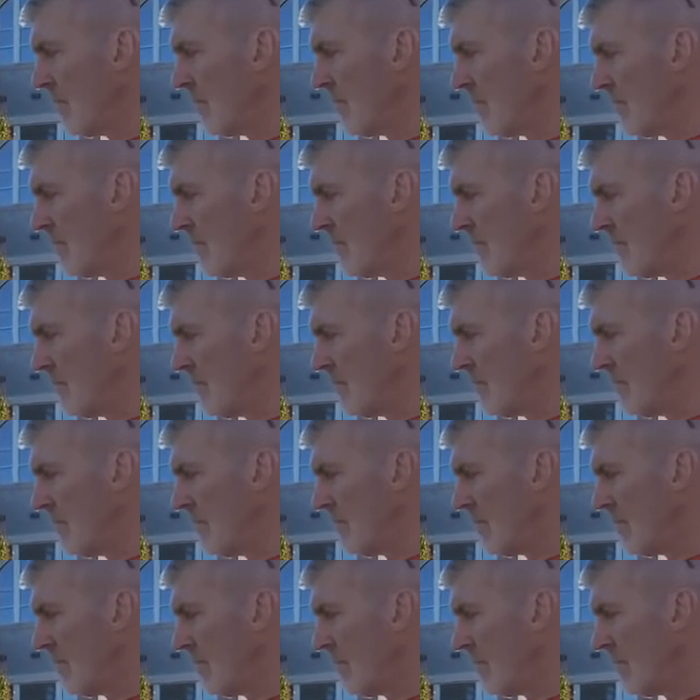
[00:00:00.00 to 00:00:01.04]

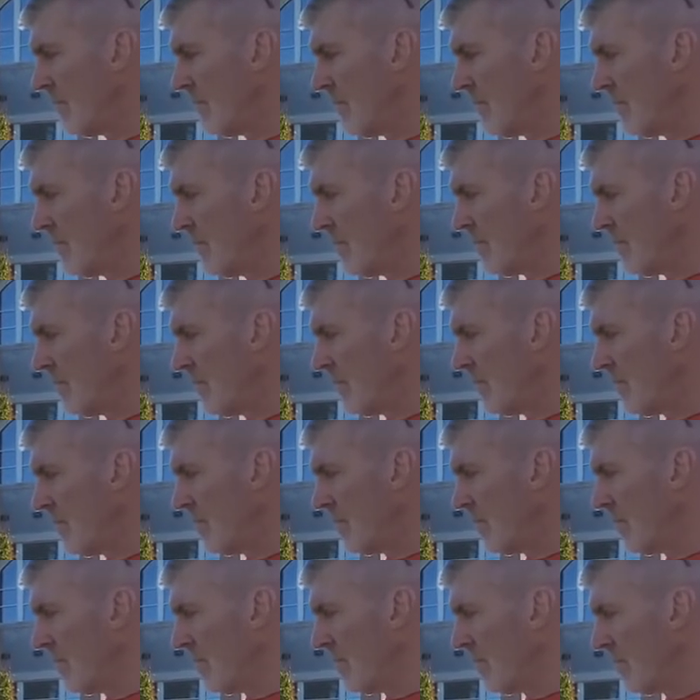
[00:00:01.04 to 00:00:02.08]

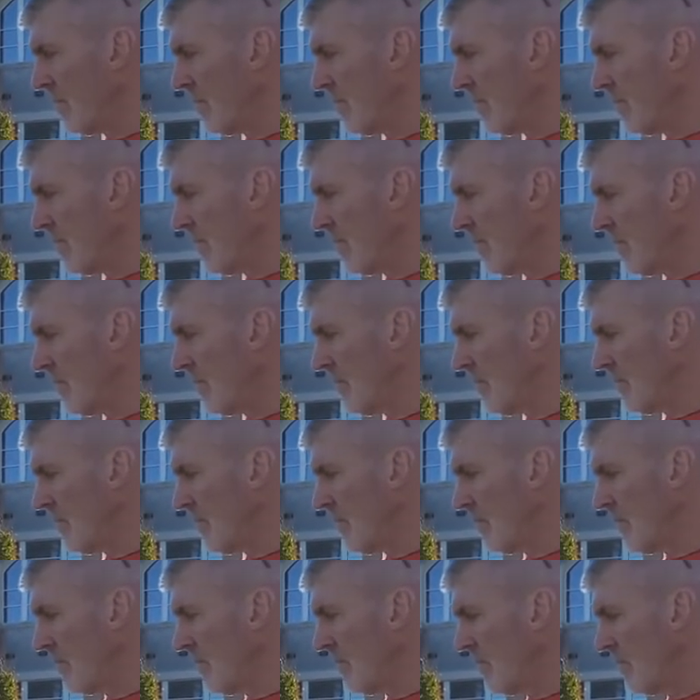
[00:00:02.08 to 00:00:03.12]

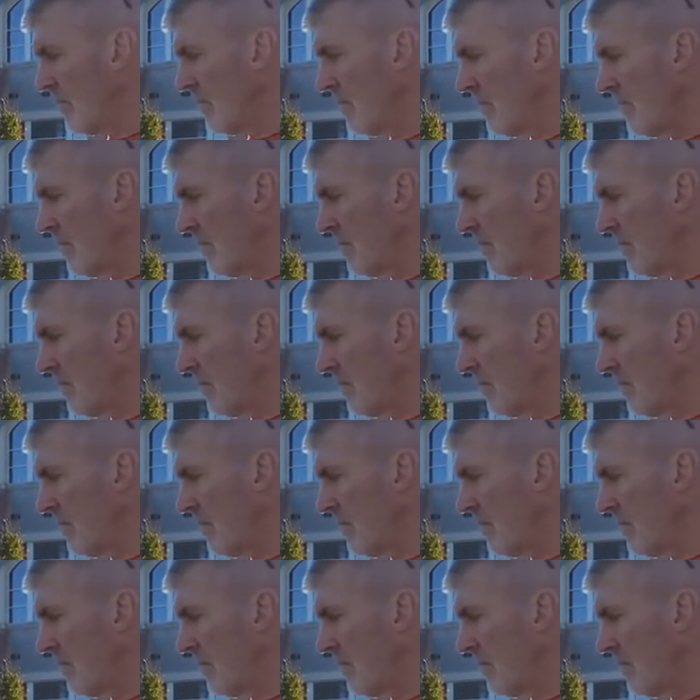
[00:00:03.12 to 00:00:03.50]
The person shown says nothing.